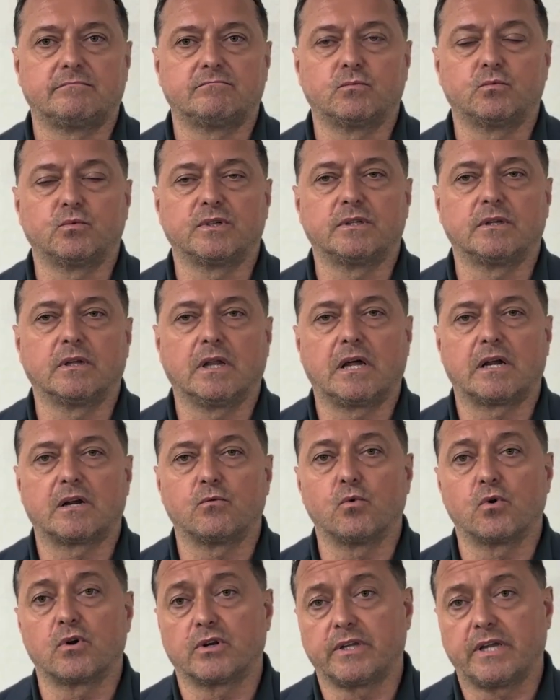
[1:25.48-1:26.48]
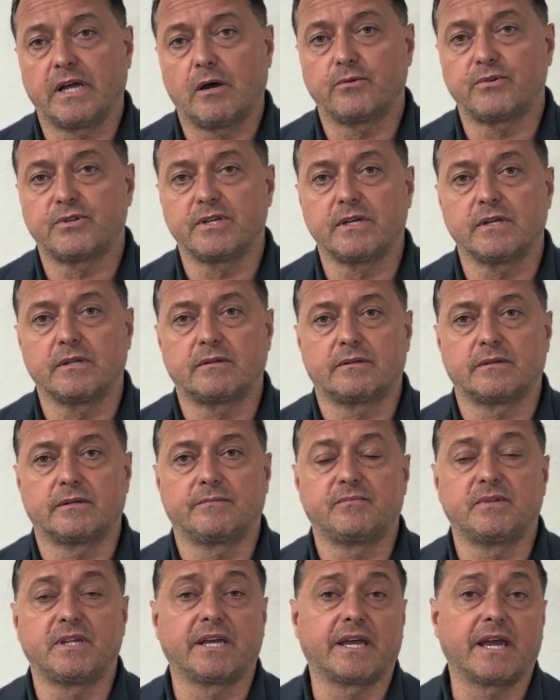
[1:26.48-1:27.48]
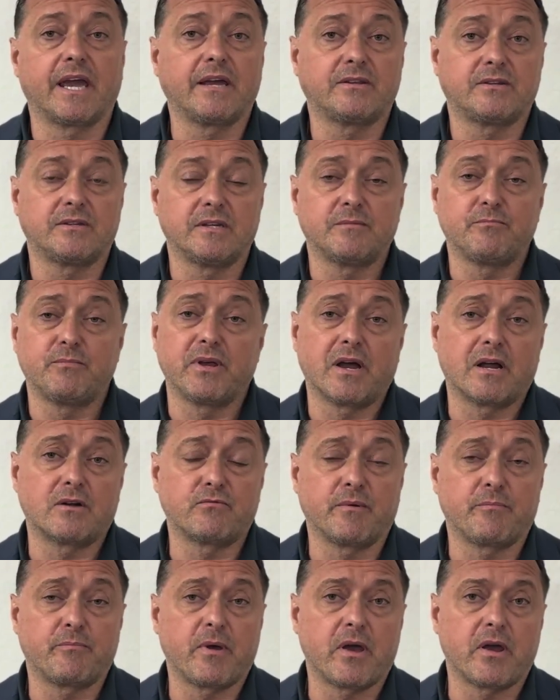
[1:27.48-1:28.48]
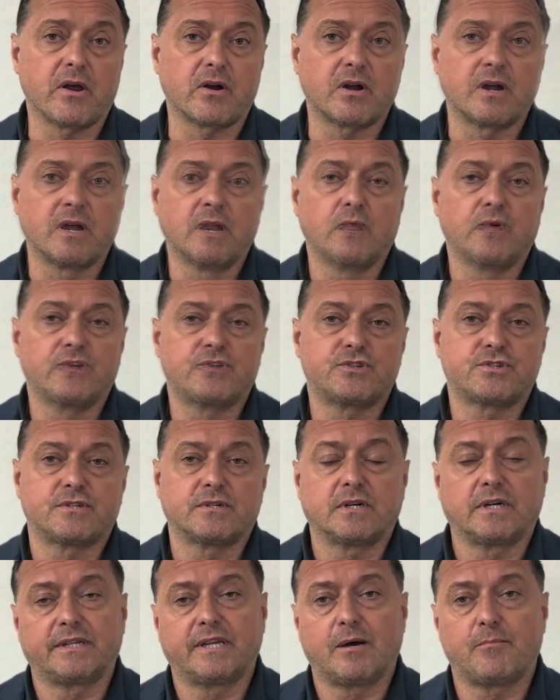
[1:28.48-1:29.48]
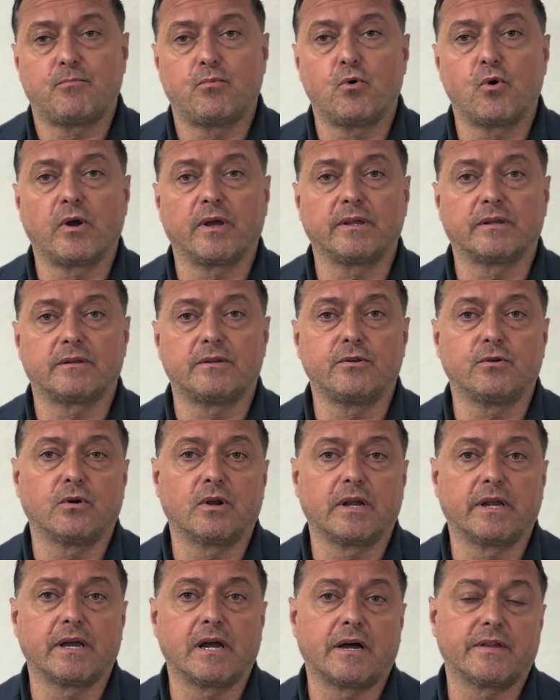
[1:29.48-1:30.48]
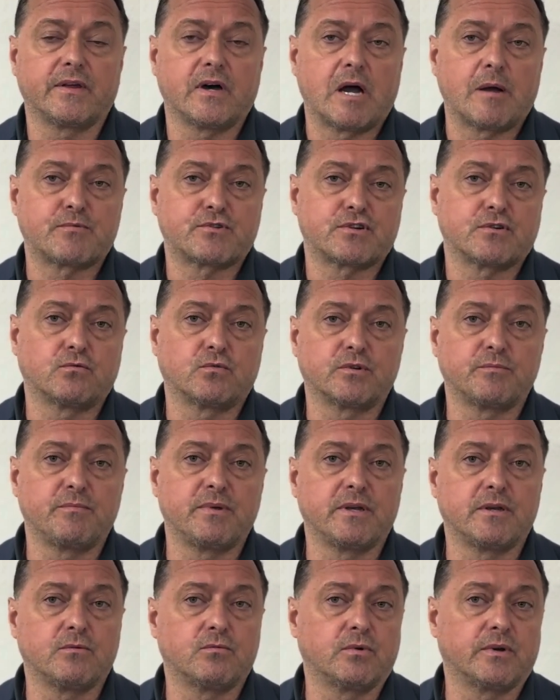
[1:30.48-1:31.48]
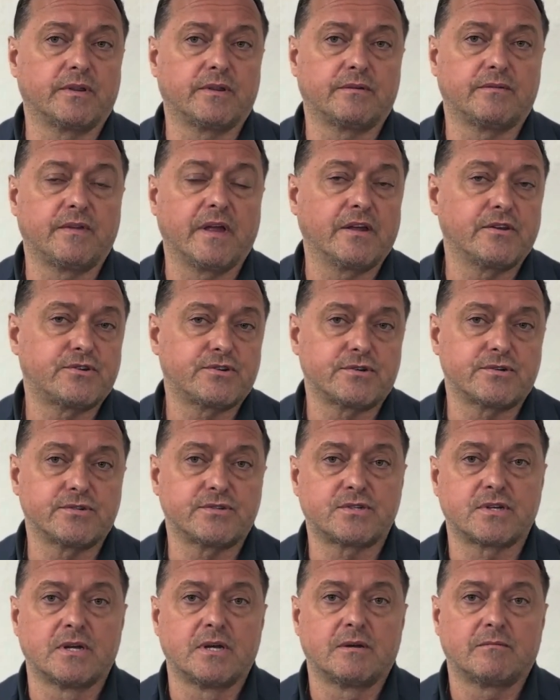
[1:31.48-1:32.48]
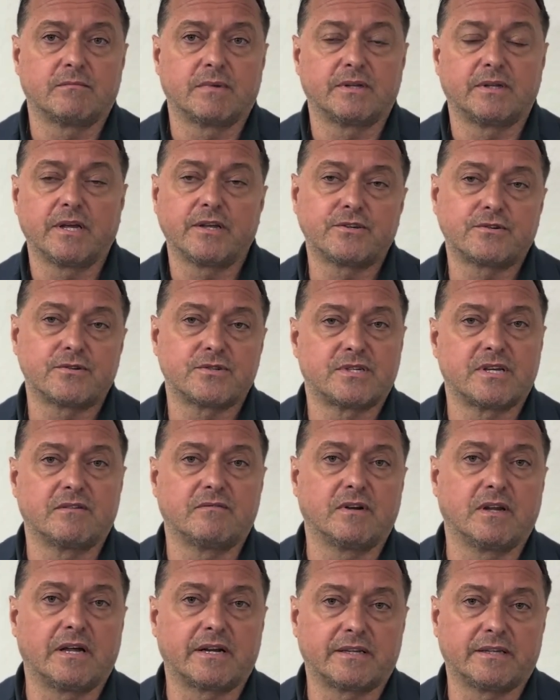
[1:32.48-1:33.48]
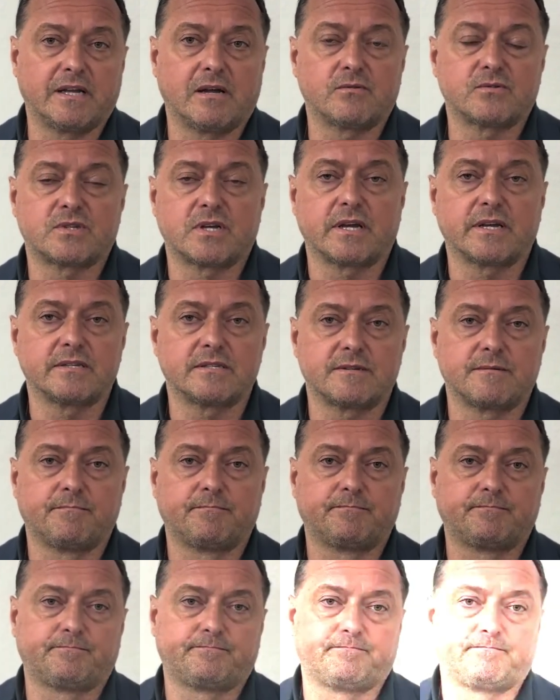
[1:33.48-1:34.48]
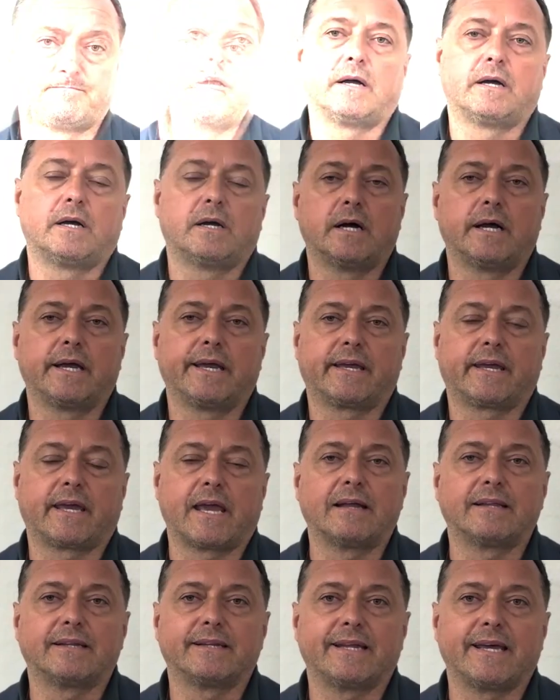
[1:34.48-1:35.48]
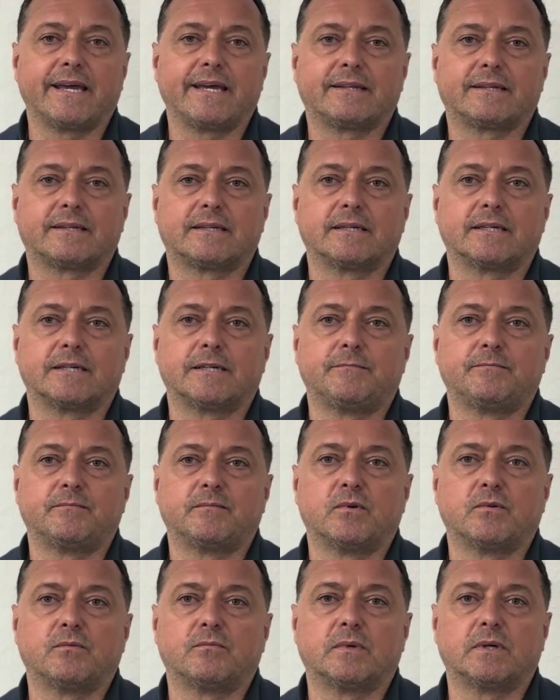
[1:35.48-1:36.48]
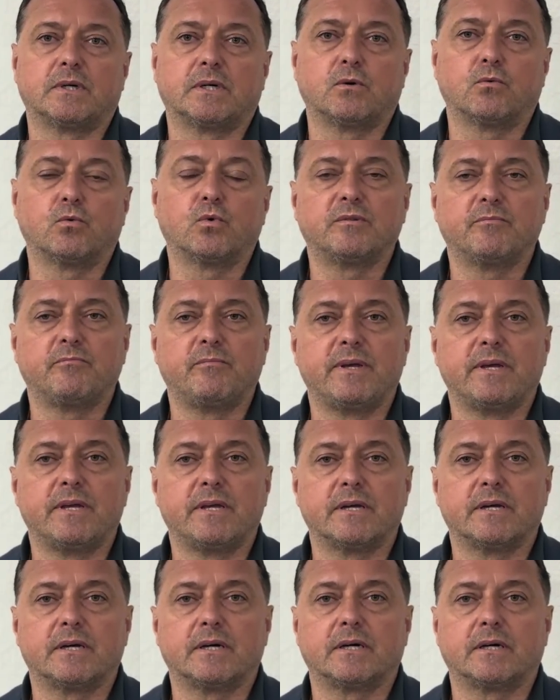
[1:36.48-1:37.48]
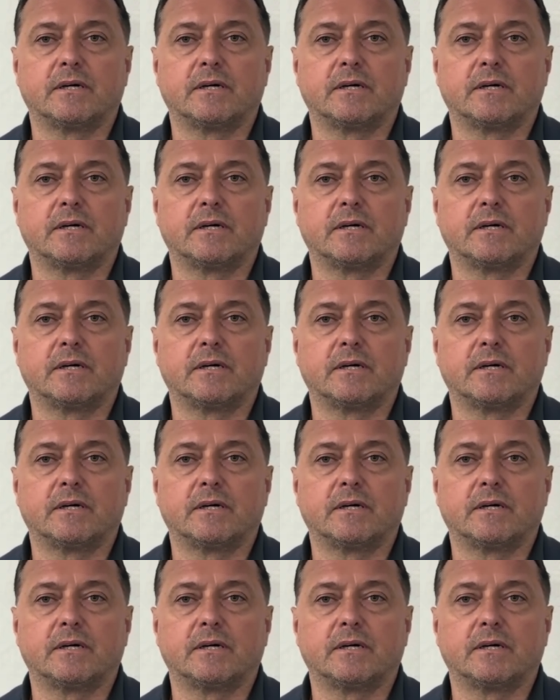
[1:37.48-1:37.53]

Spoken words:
with a lot of worn down teeth, decayed teeth beyond repair, which at that point the only other option would be with dentures, but dentures have a lot of downsides. A candidate wouldn't be